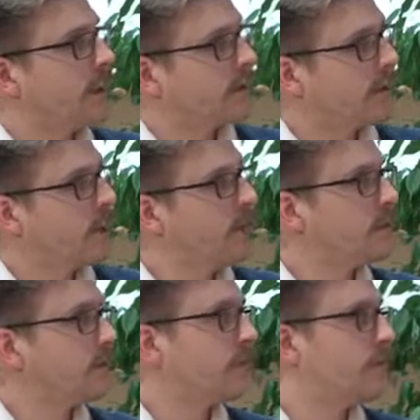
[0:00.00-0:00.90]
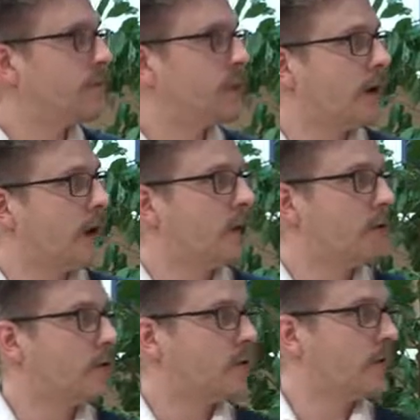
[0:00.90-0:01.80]
example of
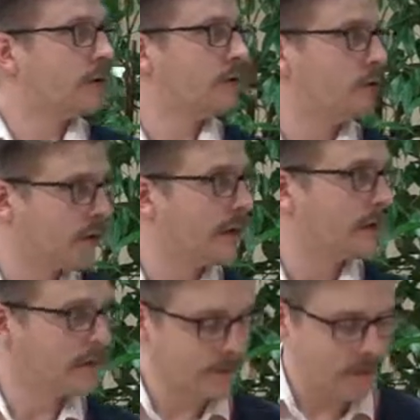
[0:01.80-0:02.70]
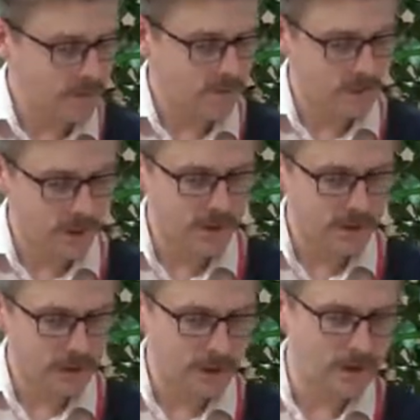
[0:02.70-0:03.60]
how in United States, of course,
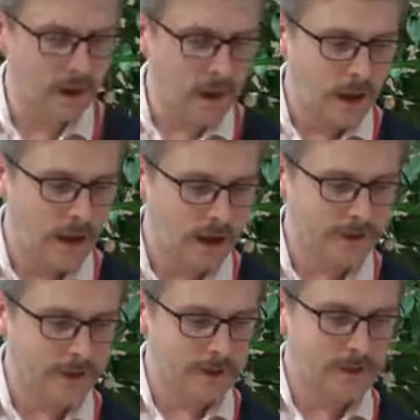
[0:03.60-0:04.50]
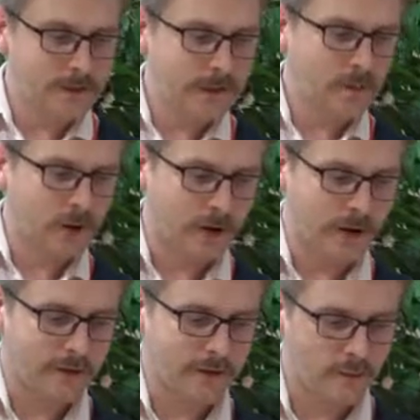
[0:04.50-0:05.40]
again, the
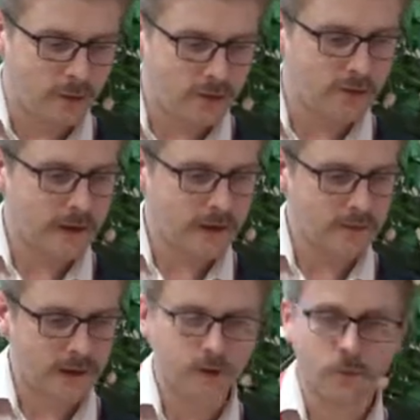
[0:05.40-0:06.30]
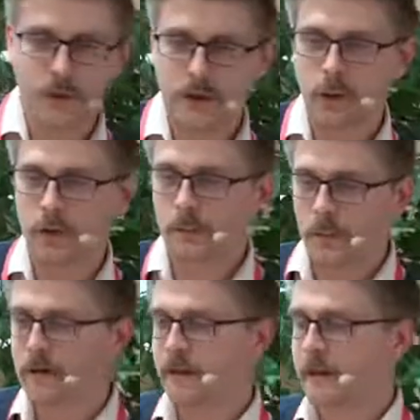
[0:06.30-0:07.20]
Democrats more likely to mention
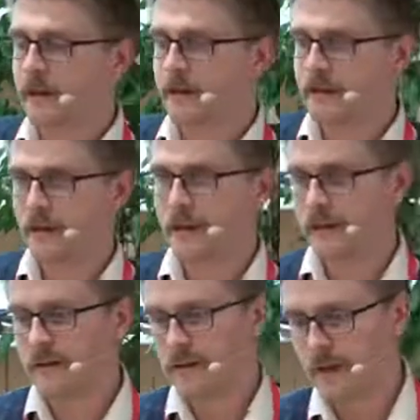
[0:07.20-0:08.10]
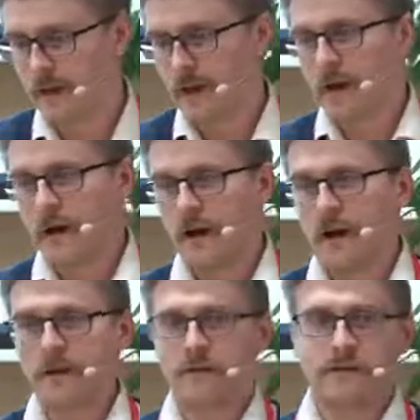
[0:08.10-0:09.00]
politics than
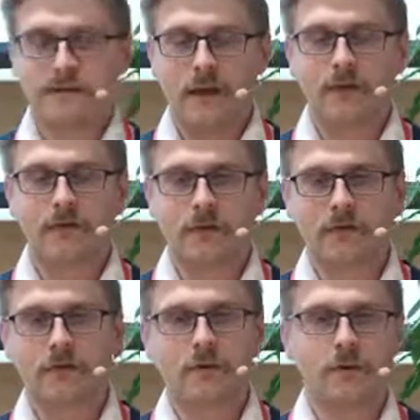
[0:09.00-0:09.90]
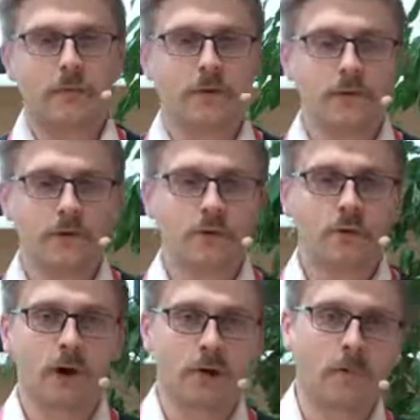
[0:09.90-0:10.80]
centrists or people
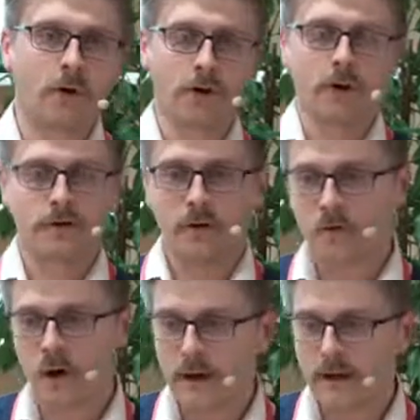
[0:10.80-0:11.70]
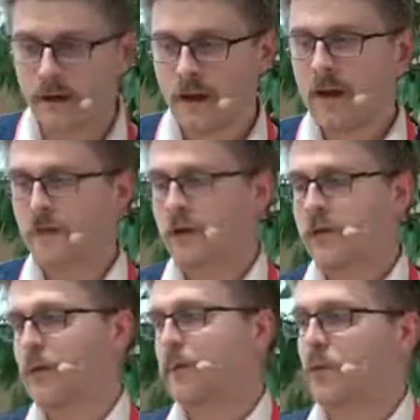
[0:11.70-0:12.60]
who are more on the right. For
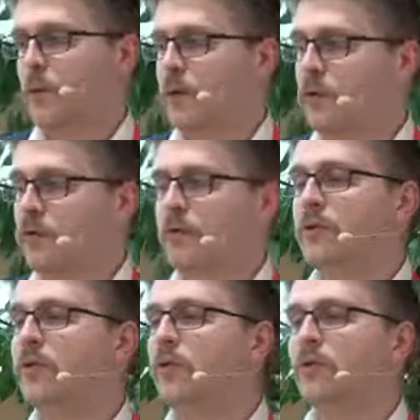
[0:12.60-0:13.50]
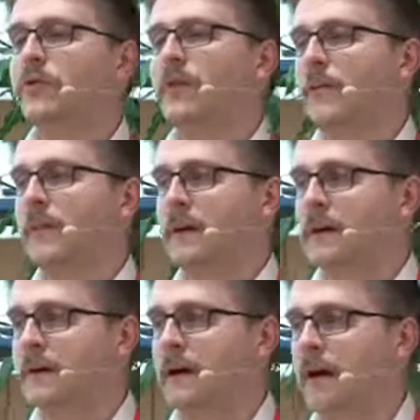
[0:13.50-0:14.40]
example, we could do
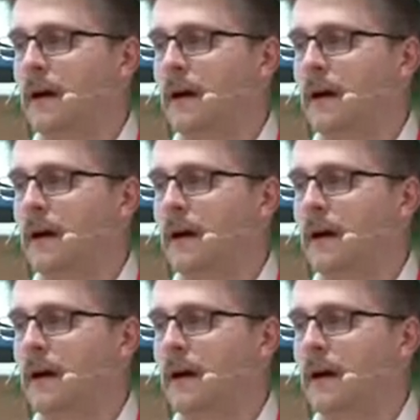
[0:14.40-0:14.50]
something